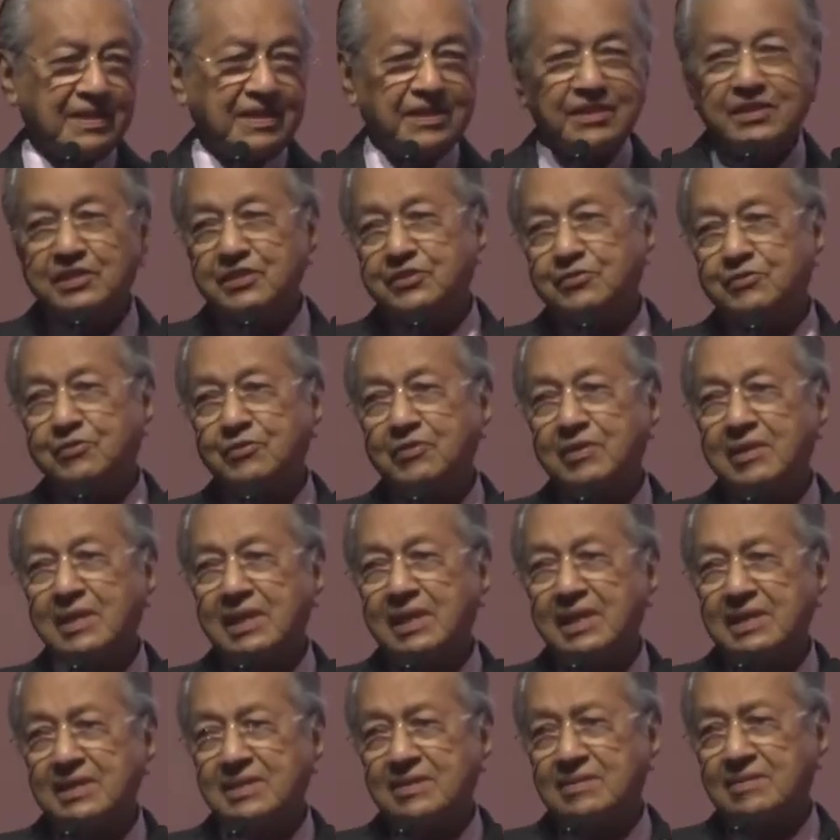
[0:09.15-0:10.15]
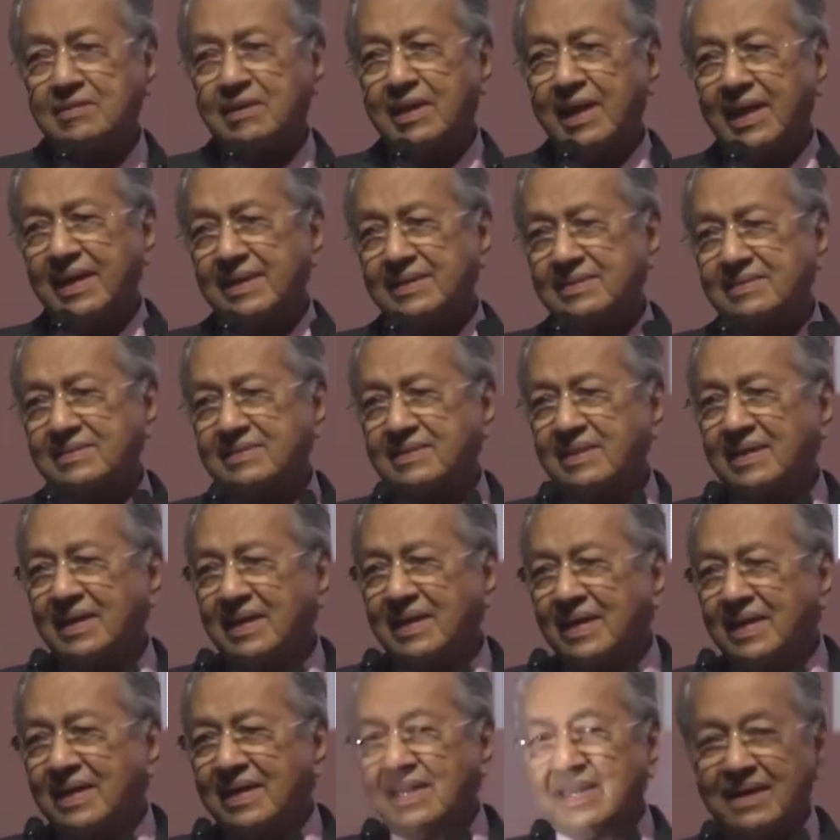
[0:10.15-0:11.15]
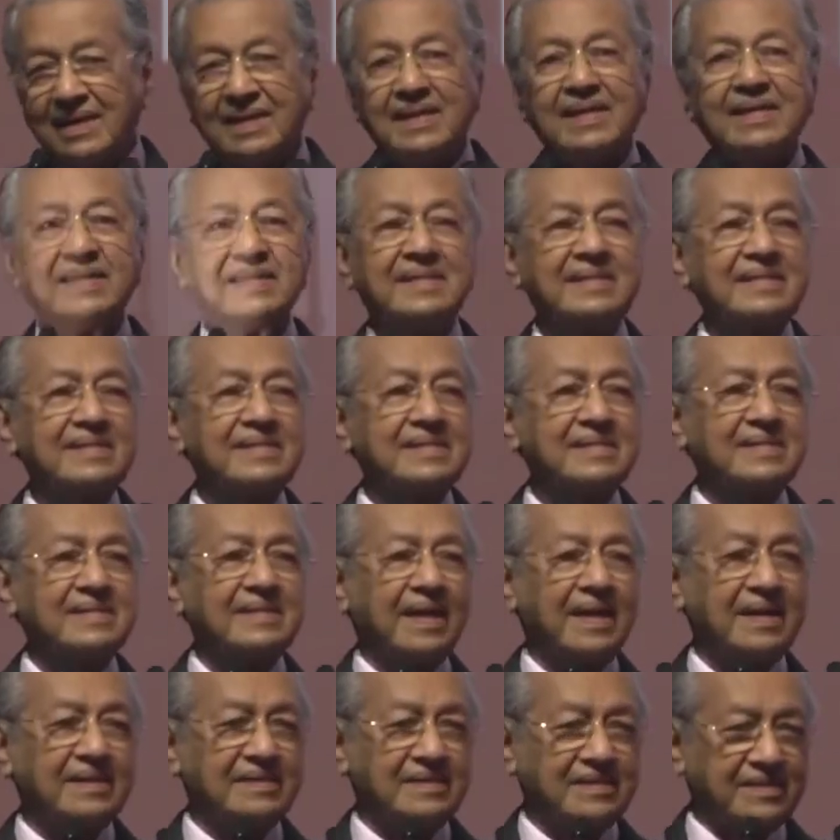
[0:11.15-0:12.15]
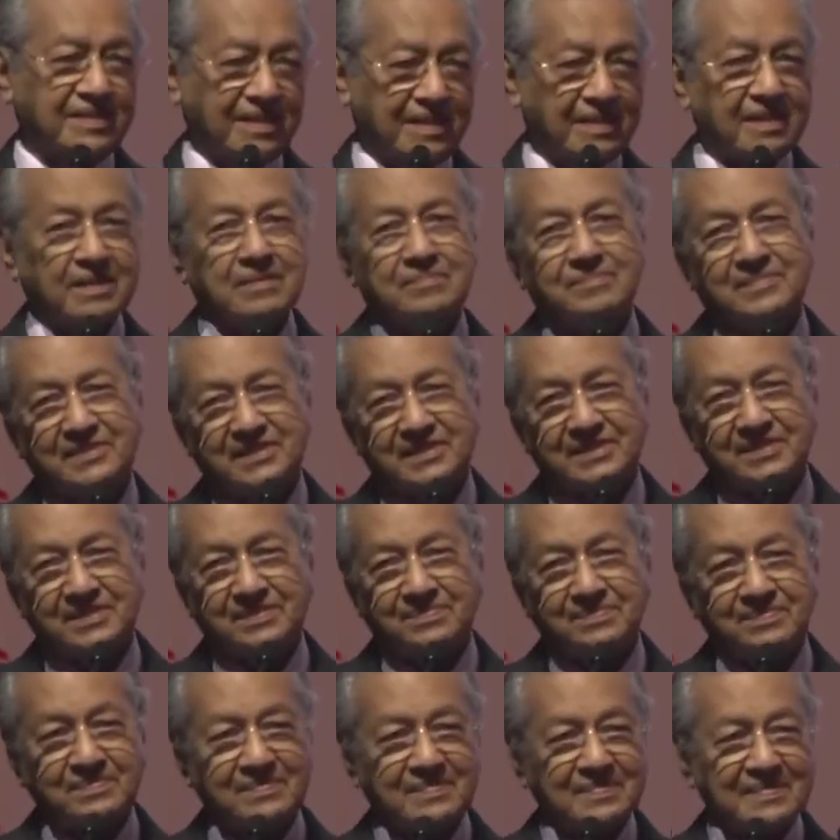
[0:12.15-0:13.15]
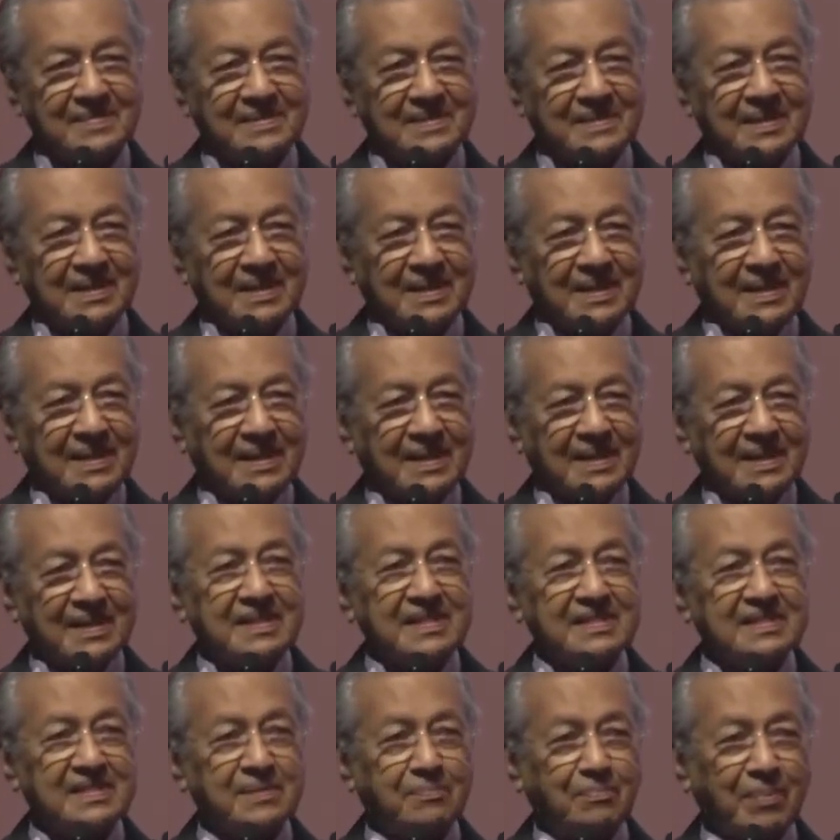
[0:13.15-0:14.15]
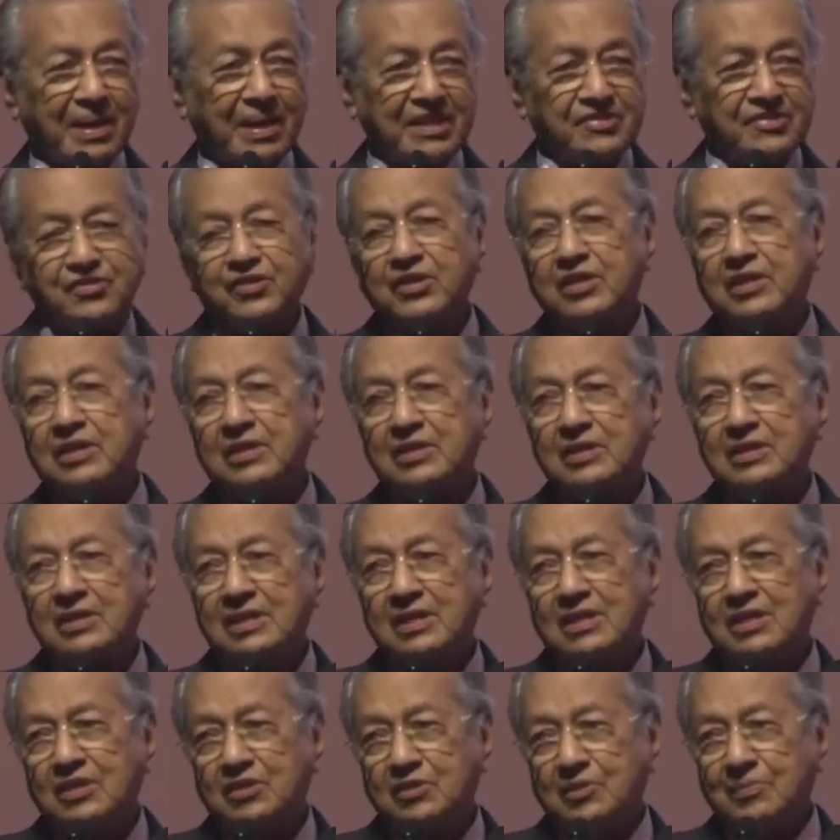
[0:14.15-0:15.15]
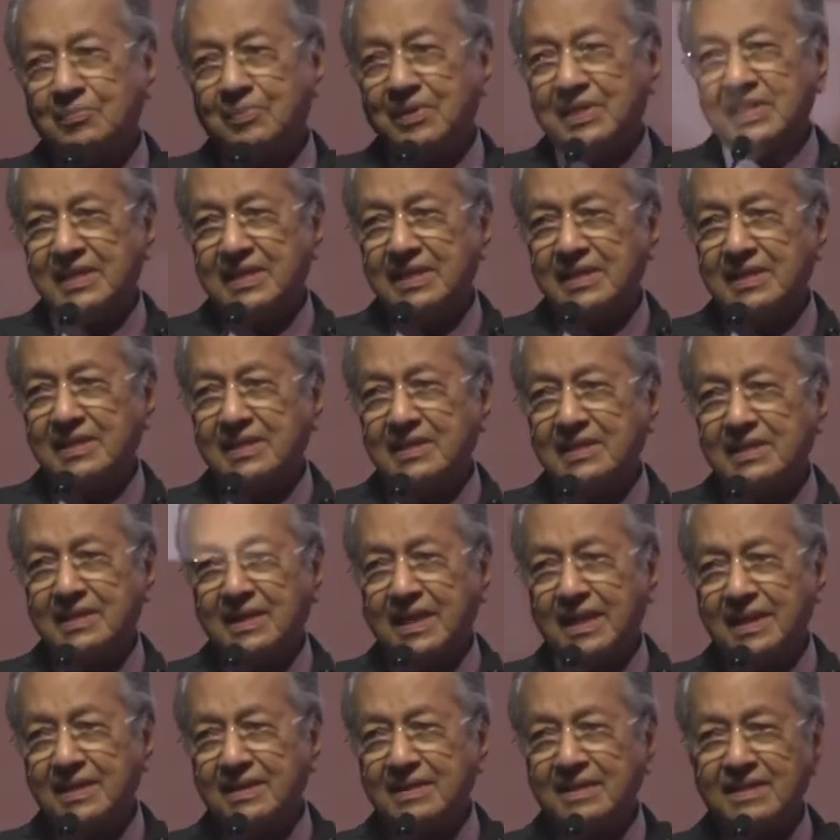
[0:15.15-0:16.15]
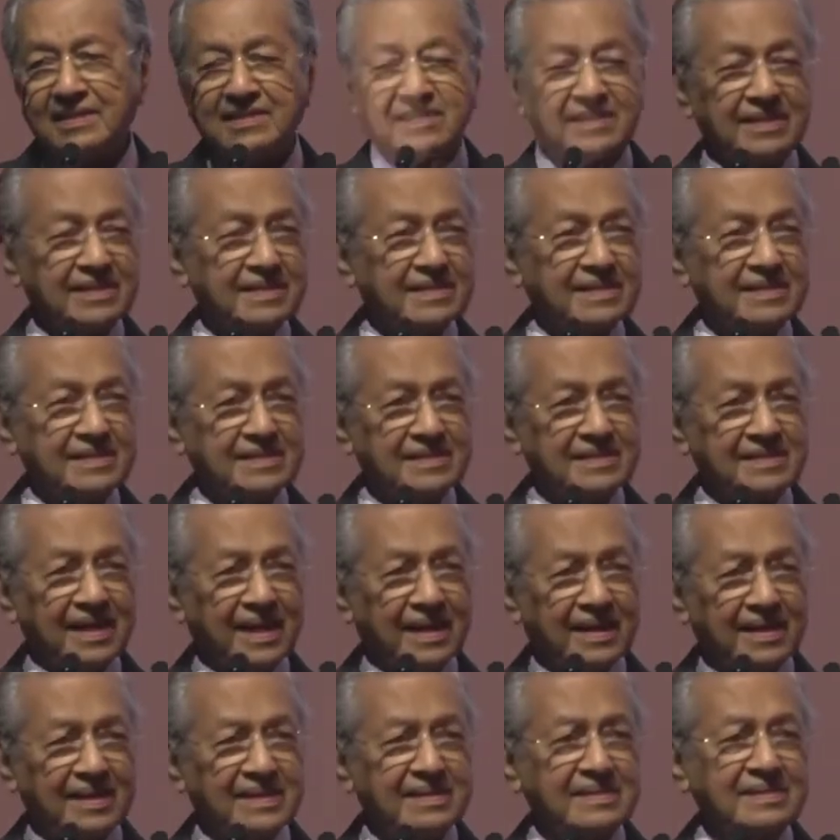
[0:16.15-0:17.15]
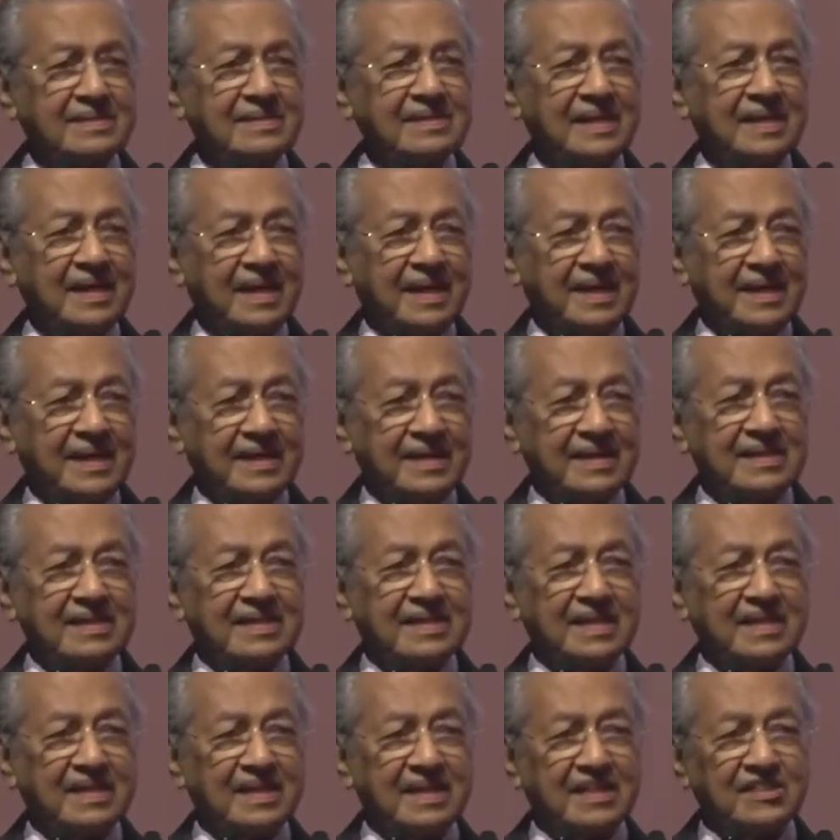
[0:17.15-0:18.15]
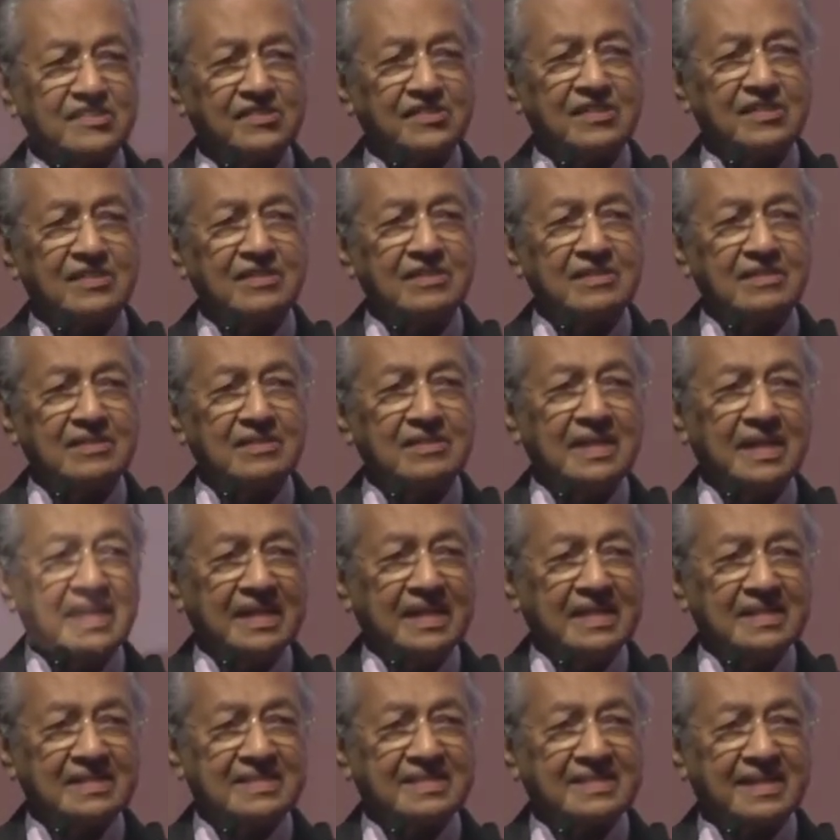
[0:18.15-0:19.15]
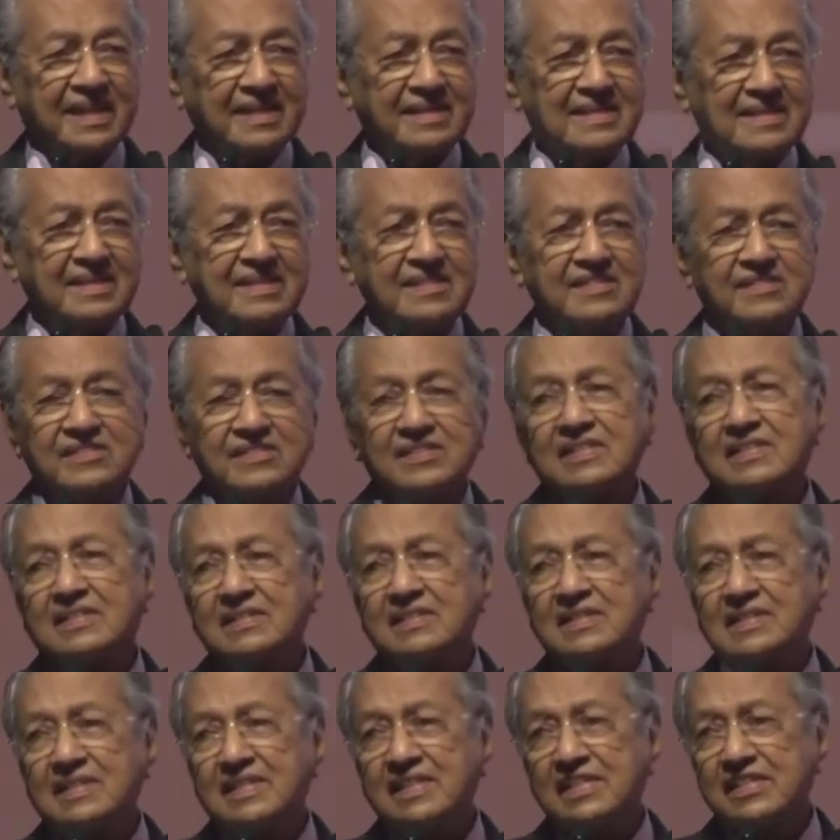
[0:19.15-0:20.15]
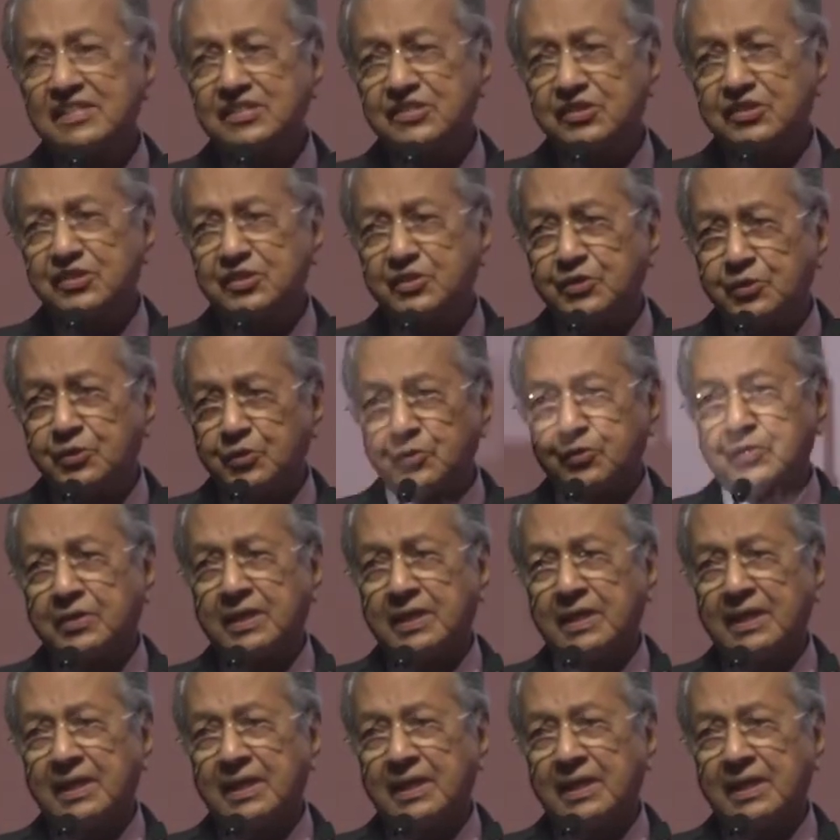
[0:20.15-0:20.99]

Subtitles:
Distinguished guests, ladies and gentlemen, it is a pleasure to be here at the 62nd International Statistical Institute,